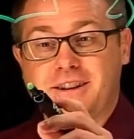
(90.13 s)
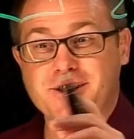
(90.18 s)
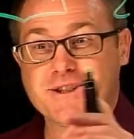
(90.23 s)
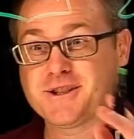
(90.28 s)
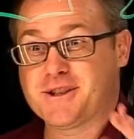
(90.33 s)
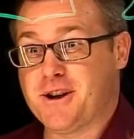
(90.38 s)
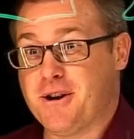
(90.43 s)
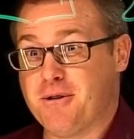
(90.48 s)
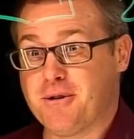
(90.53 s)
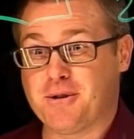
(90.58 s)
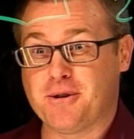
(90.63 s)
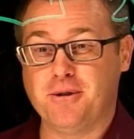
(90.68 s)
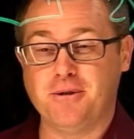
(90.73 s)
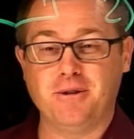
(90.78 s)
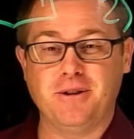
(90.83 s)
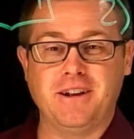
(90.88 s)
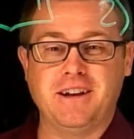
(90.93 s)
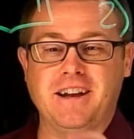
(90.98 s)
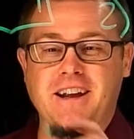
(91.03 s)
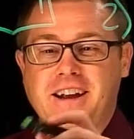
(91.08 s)
so
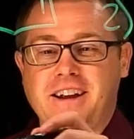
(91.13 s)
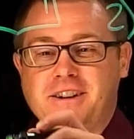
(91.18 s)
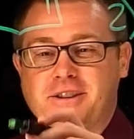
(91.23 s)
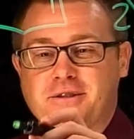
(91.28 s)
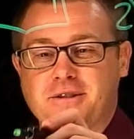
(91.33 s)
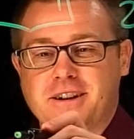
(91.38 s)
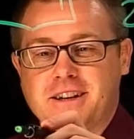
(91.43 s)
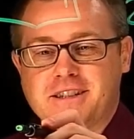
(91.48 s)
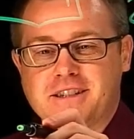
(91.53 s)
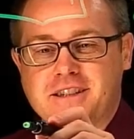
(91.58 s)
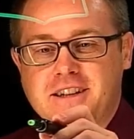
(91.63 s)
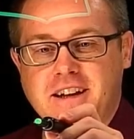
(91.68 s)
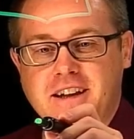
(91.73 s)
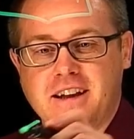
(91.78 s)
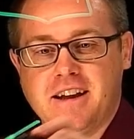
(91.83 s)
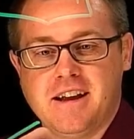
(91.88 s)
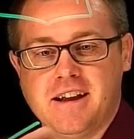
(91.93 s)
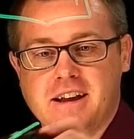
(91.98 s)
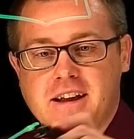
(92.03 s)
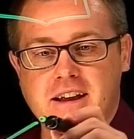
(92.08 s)
cool and interesting
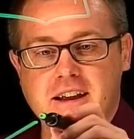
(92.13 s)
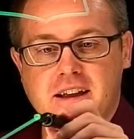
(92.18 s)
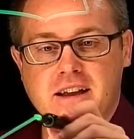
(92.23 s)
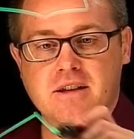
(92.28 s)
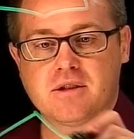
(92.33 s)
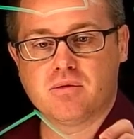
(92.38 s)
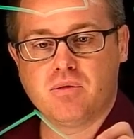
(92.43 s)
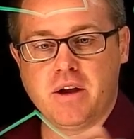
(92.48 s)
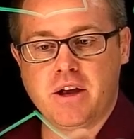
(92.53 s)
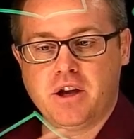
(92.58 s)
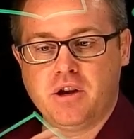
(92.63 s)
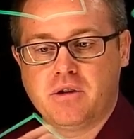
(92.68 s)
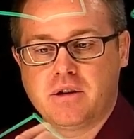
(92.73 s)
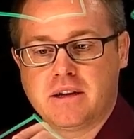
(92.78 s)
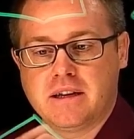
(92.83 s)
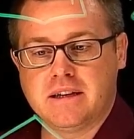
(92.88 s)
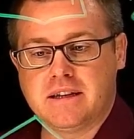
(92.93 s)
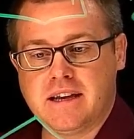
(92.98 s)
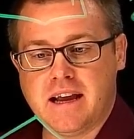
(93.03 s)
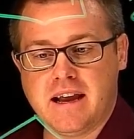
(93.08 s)
is when you
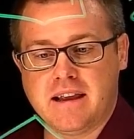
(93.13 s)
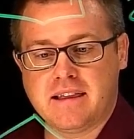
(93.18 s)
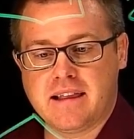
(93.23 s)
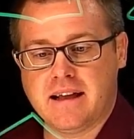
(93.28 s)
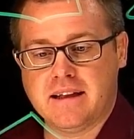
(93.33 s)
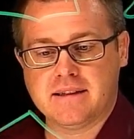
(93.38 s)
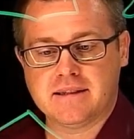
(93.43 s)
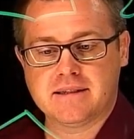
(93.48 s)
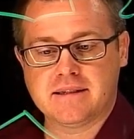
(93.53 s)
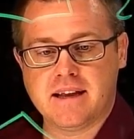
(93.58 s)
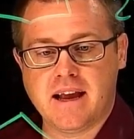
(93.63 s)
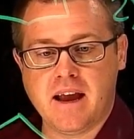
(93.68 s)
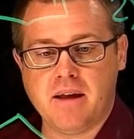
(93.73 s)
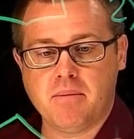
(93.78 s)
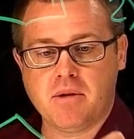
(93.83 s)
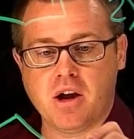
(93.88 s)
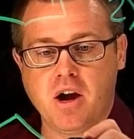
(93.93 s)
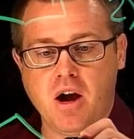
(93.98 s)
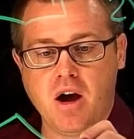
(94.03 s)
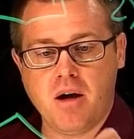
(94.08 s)
can take that same
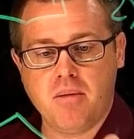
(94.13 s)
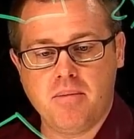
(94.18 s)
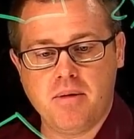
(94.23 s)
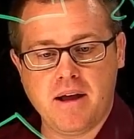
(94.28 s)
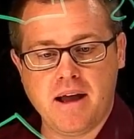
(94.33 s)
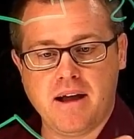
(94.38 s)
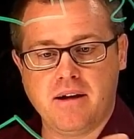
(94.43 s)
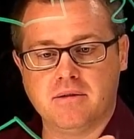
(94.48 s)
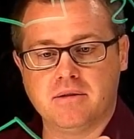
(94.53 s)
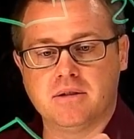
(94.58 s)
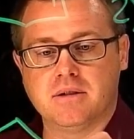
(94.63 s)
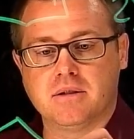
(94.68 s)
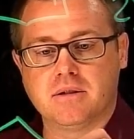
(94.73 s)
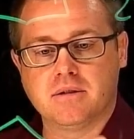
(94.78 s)
compound,